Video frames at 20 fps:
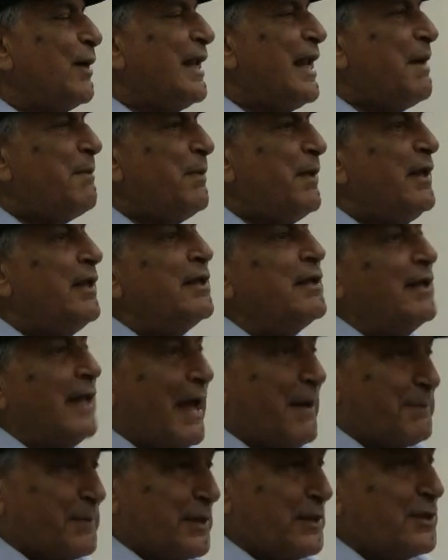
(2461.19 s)
unhappy?
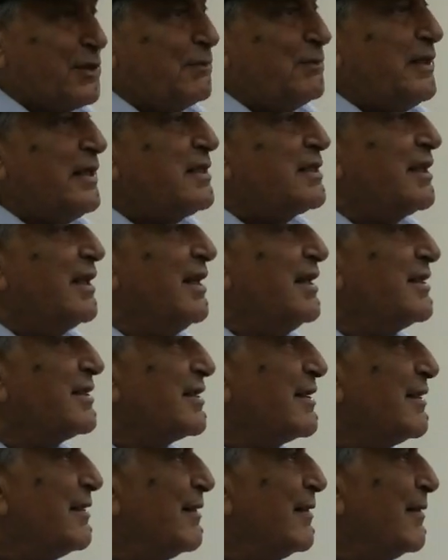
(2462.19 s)
Absence of these things.
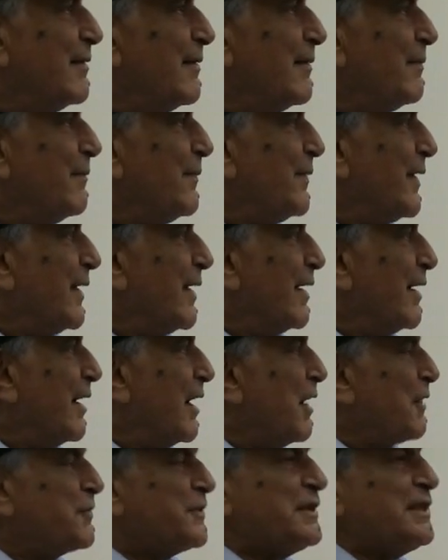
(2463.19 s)

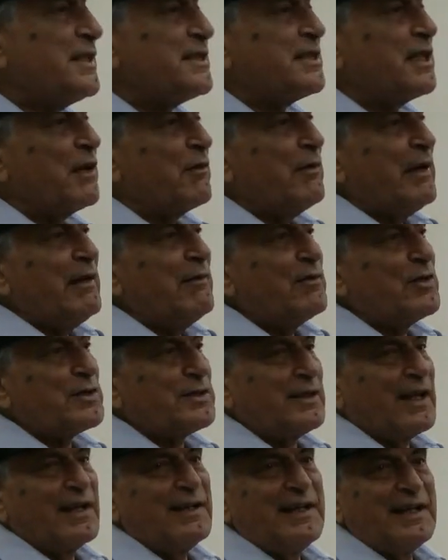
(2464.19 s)
After the survey was
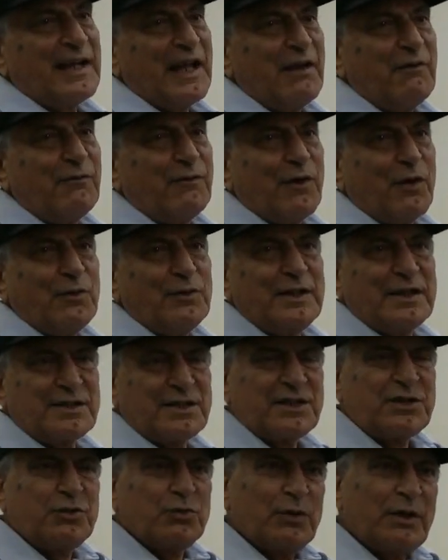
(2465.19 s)
done and I found there
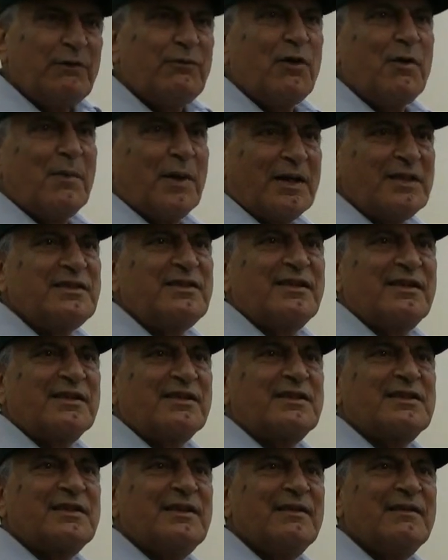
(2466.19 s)
such uniform
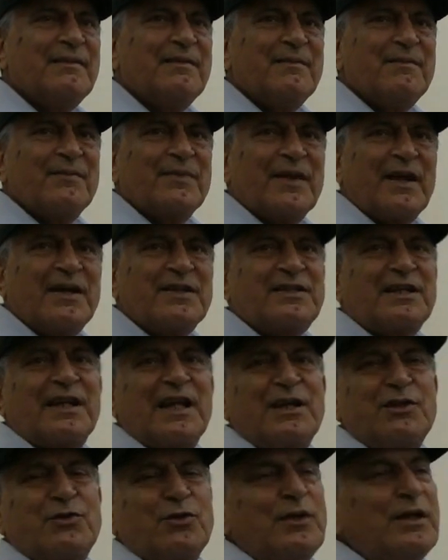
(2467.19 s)
answers, I said
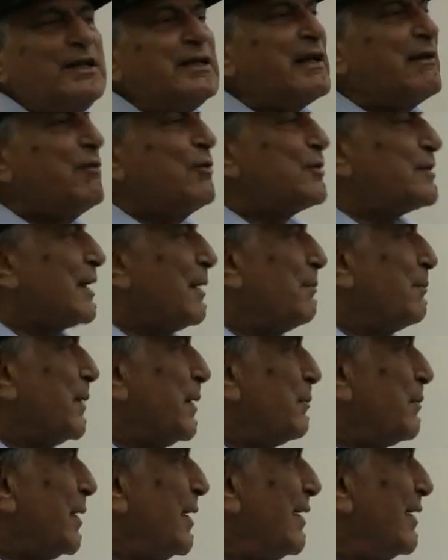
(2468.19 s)
I should interview some
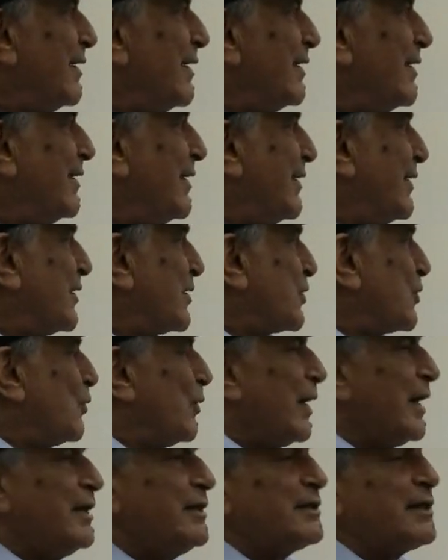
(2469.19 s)
people.
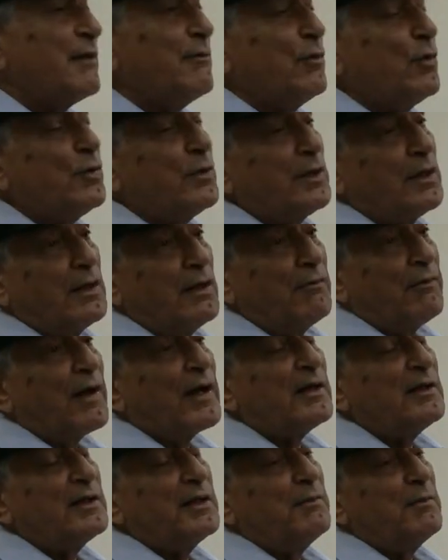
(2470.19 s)
So I interviewed a
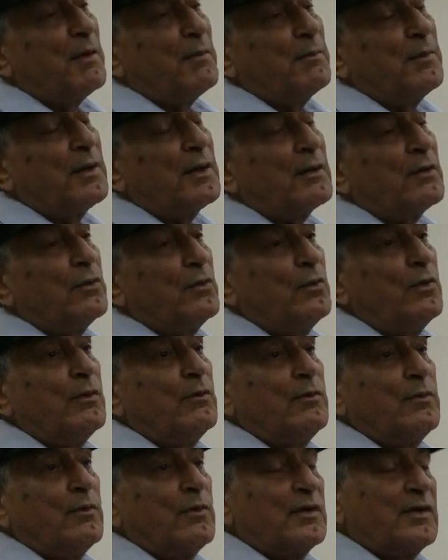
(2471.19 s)
faculty member
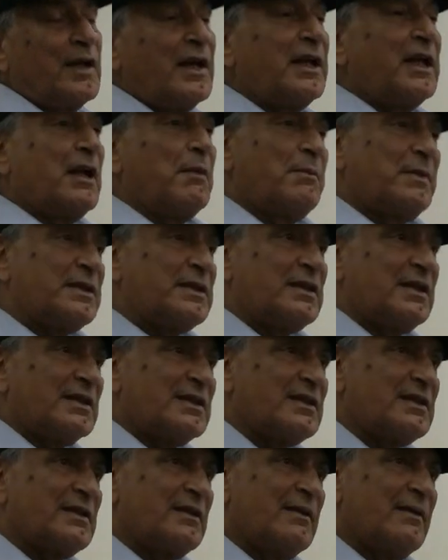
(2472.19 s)
who was running a
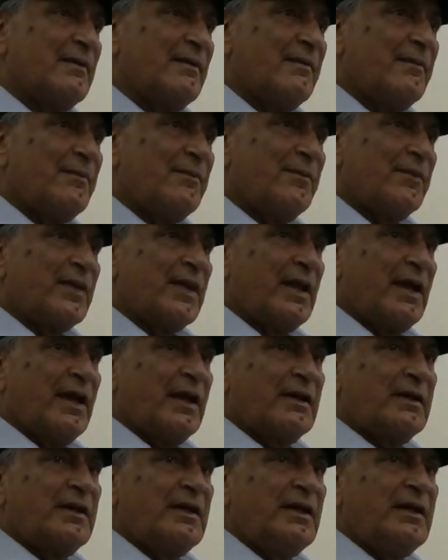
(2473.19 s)
business
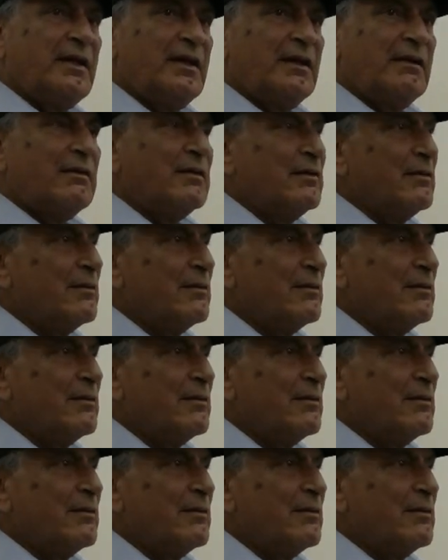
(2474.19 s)
and he